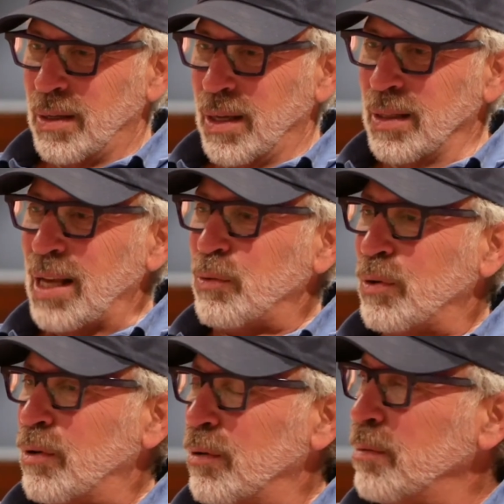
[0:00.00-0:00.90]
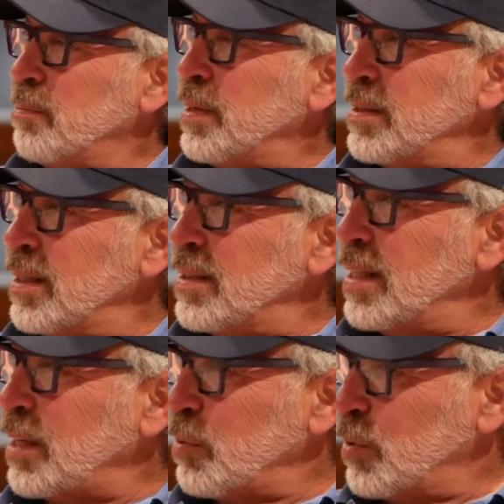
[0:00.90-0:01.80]
electrical business,
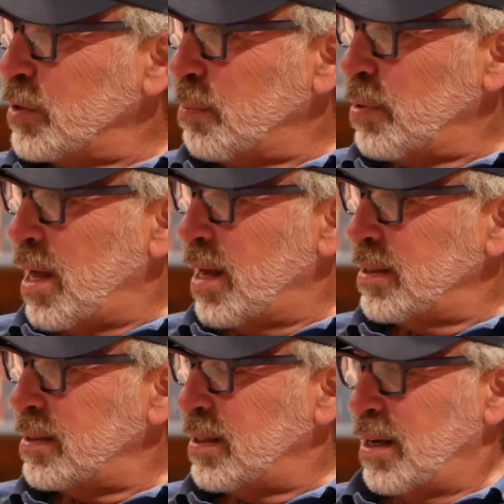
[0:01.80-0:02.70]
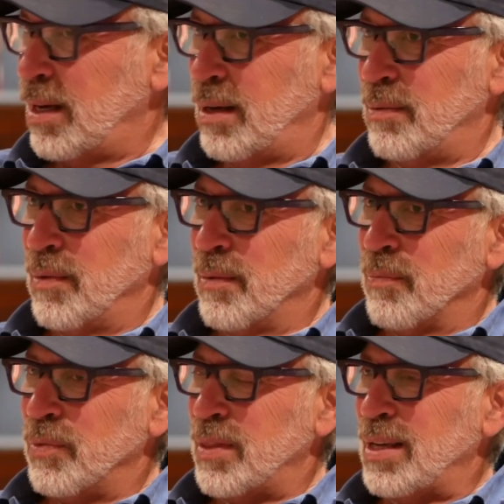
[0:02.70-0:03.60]
electrical supplies.
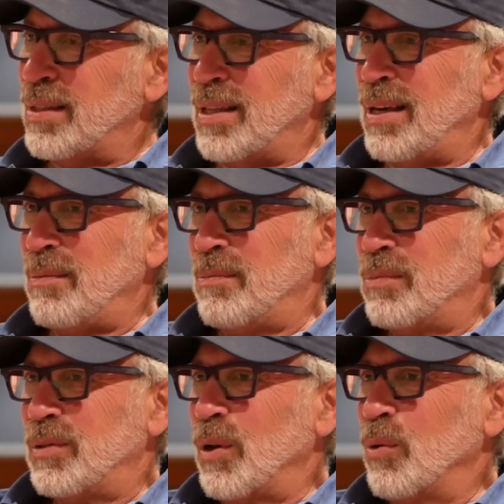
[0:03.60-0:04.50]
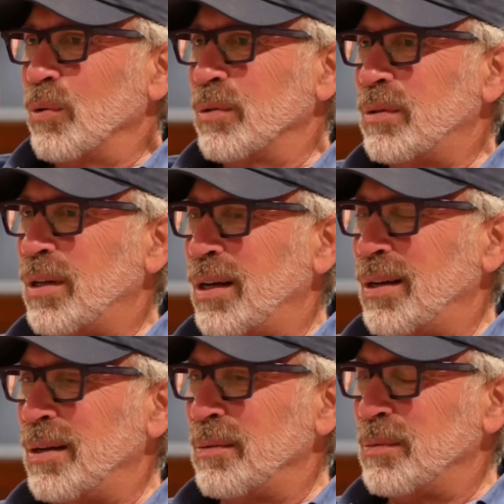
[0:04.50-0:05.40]
They sold
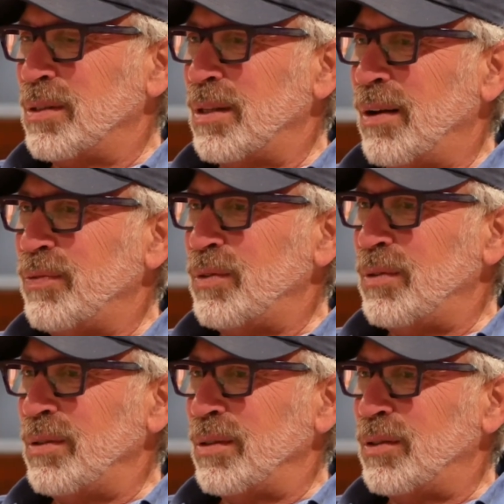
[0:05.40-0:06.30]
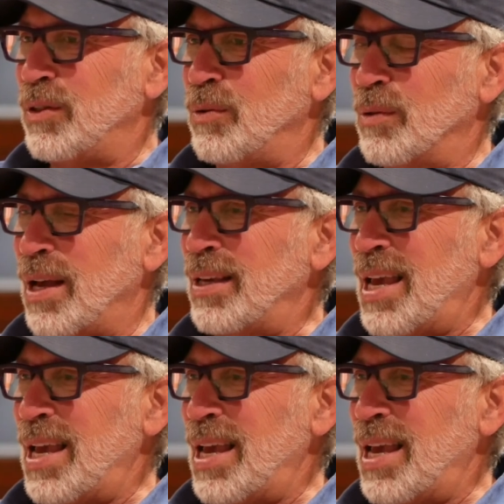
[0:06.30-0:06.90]
stuff to like